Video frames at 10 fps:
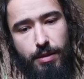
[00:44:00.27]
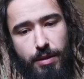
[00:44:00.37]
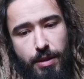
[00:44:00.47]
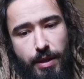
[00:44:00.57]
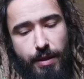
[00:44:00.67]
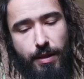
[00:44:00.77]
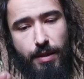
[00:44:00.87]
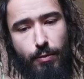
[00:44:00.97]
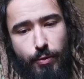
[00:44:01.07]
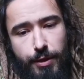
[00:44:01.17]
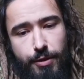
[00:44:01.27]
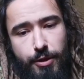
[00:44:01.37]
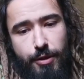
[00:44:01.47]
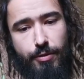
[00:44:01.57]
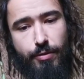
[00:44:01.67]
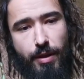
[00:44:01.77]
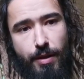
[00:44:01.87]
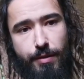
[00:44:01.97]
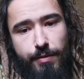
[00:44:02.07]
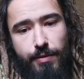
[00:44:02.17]
to the other side in
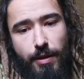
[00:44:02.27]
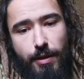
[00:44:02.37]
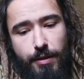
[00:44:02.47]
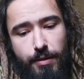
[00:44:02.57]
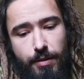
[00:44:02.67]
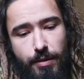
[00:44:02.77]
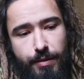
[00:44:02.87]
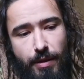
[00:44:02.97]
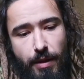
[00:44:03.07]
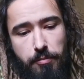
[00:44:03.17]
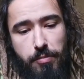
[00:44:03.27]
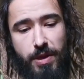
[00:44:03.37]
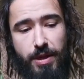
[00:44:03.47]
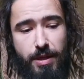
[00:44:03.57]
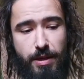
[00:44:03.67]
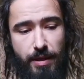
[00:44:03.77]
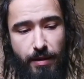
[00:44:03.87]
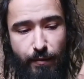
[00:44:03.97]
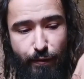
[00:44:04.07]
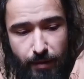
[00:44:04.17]
time. And if this was a
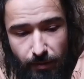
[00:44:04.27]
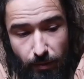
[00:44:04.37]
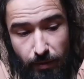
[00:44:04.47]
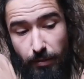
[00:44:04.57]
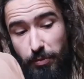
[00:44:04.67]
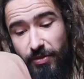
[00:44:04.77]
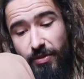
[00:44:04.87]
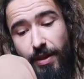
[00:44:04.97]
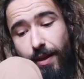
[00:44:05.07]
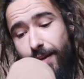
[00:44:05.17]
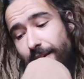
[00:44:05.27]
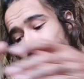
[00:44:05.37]
mistake, then I will find